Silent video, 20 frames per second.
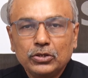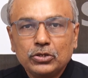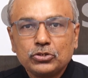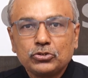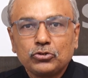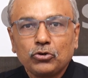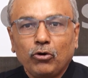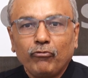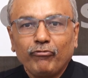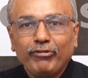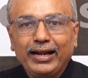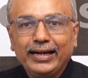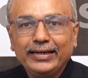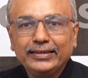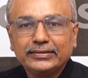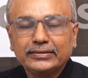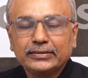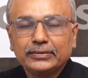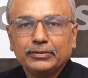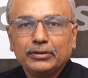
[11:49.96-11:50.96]
So
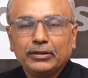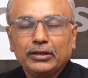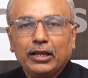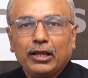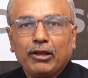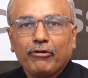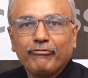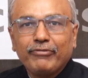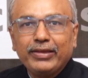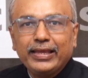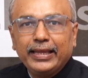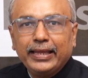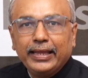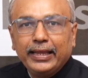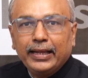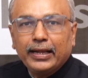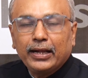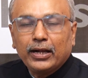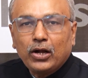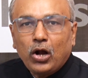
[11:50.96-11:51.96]
friends,
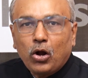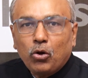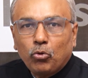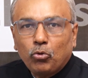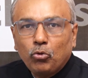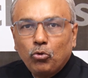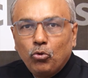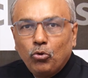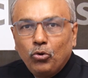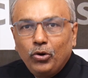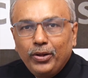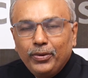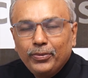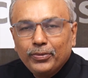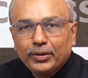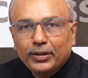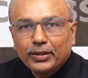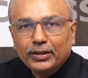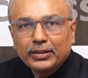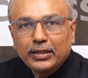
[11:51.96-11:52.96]
we conclude
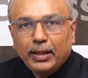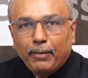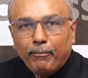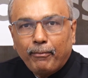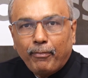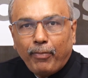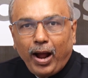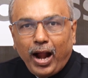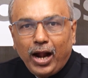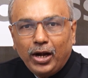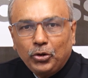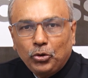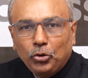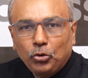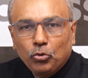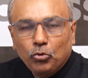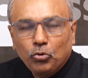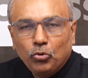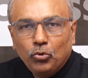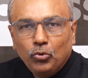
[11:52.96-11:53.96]
the part
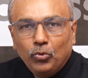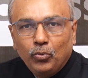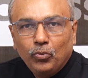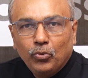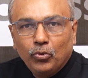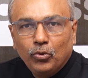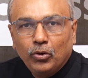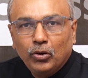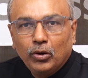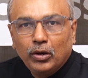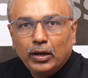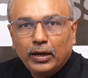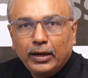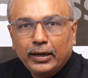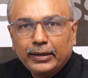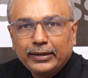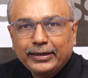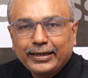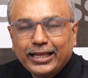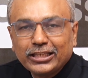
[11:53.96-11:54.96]
2
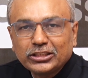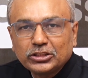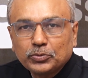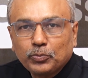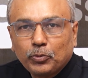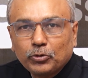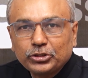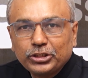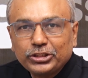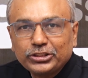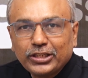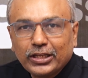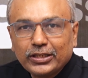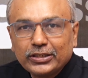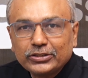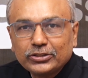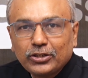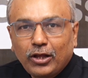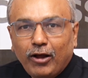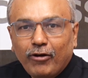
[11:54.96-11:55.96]
test
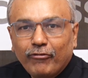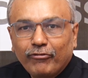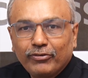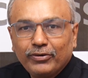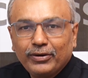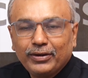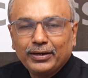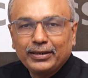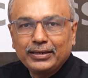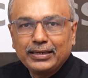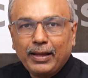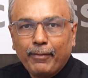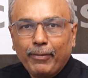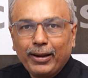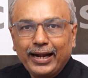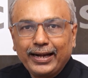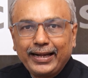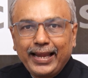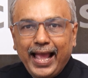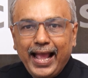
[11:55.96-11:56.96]
positions of
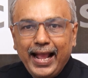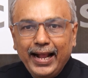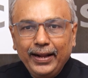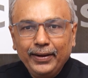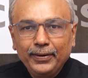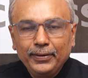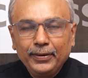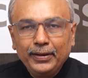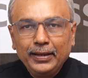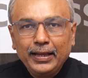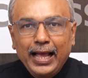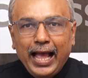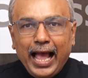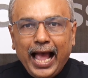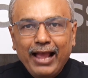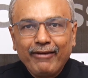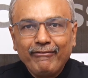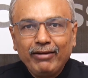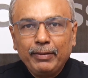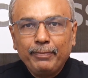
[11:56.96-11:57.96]
double attack.
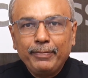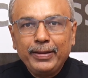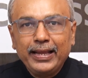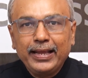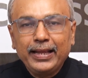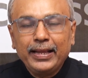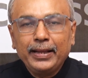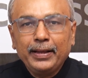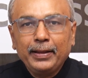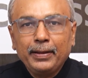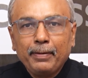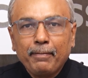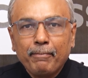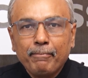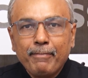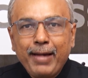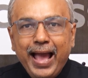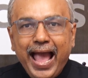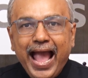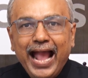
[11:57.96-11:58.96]
I will be
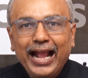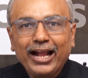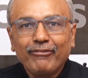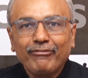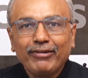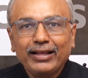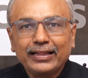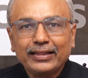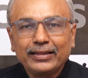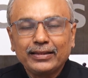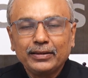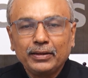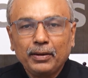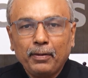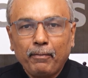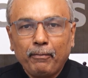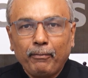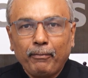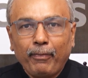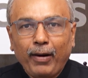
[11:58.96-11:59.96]
back with
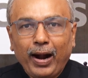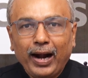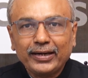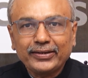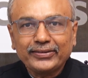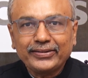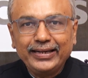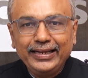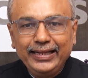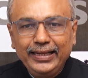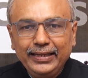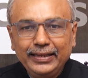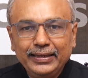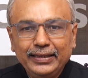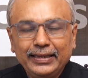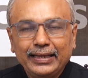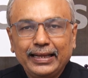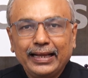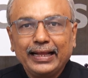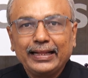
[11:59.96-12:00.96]
part 3
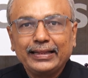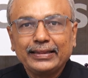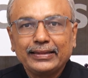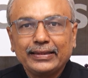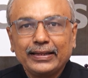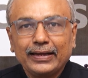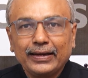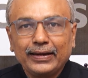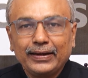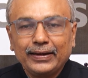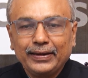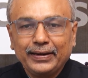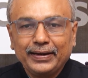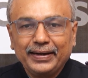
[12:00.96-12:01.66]
in the